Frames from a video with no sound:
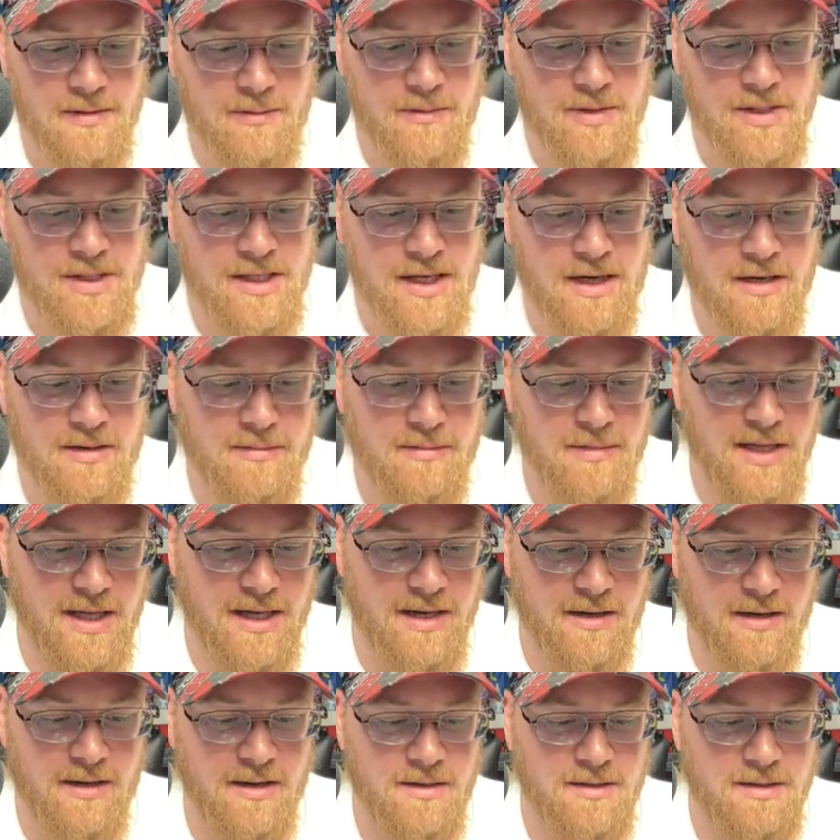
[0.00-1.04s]
We send them
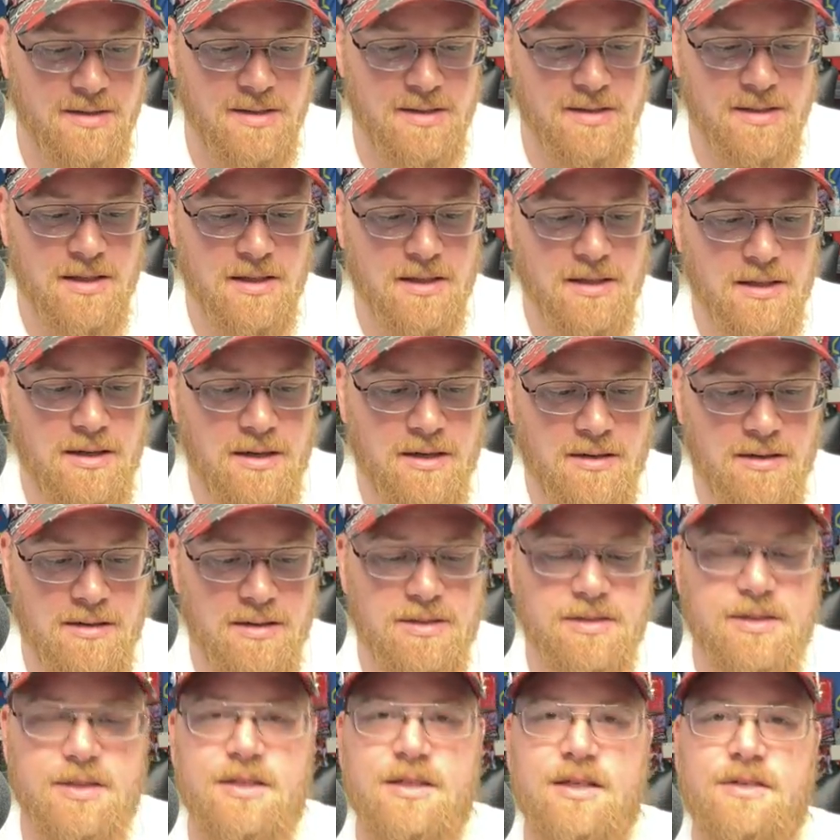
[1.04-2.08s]
letters. Oh, and
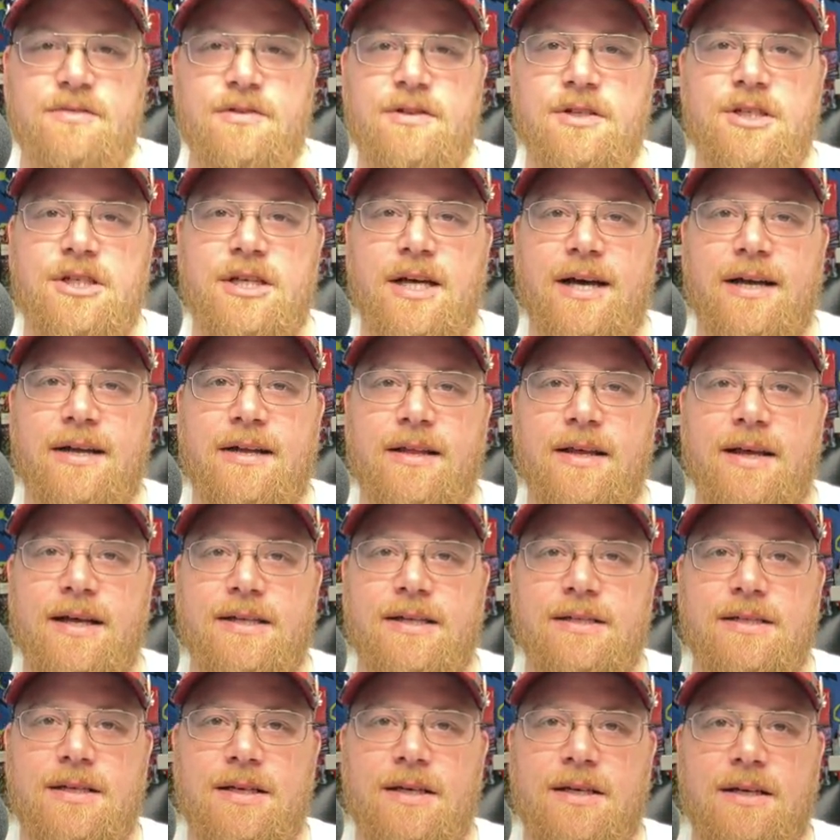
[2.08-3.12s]
there's a different shot of
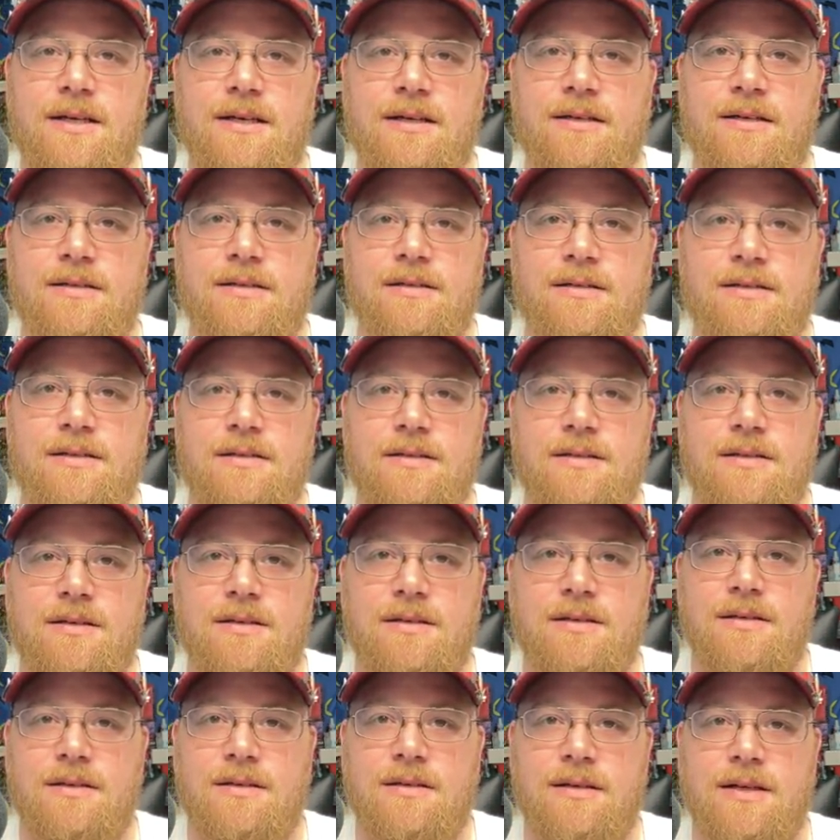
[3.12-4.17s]
that, uh,
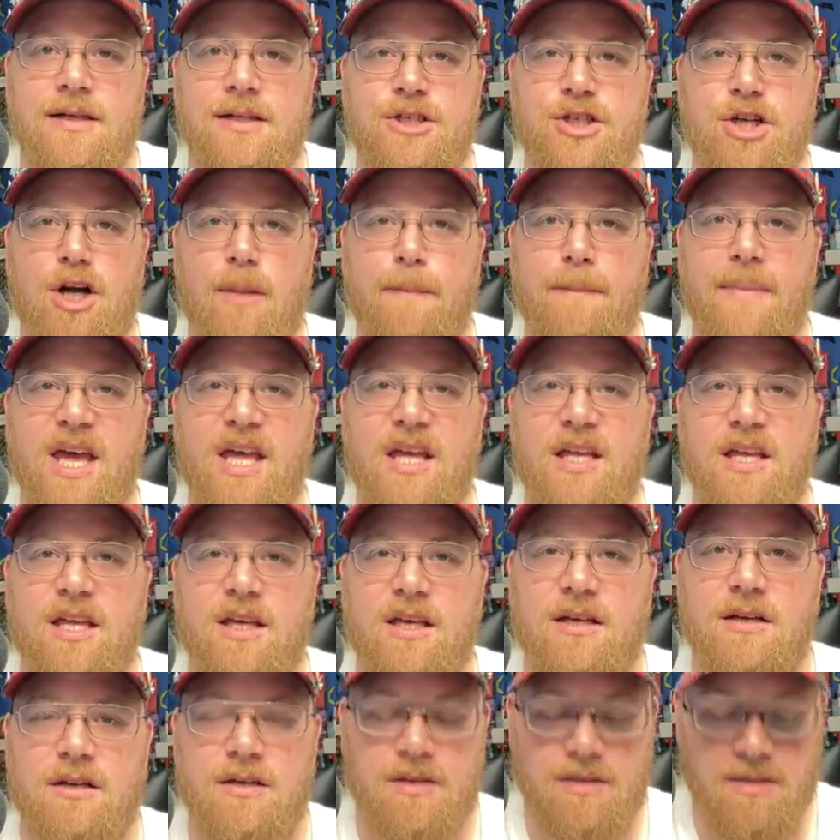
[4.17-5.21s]
that
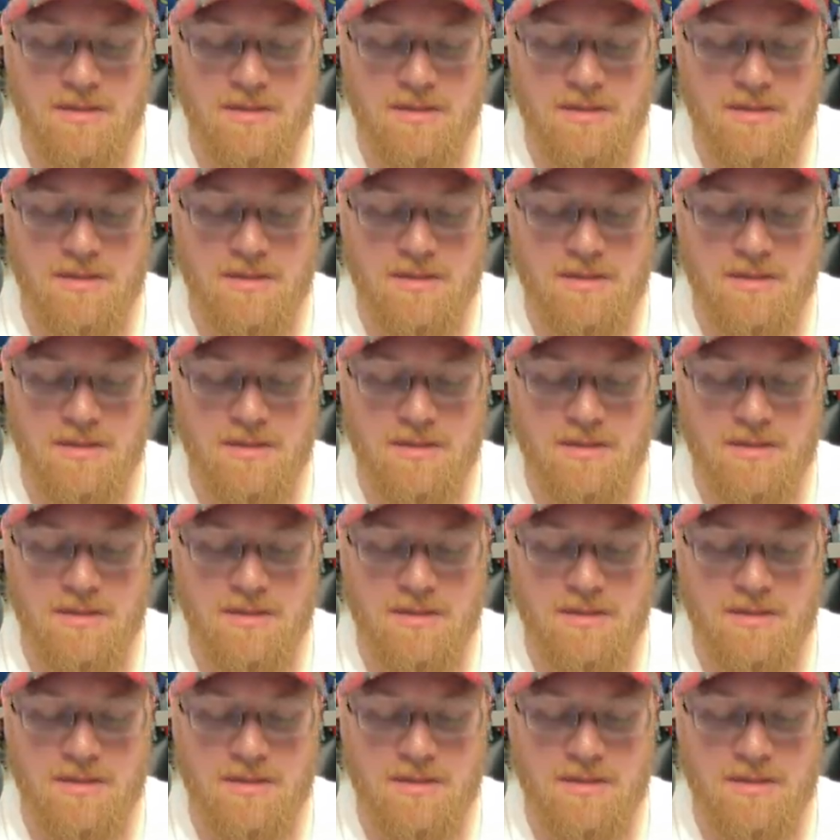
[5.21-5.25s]
Charmeleon.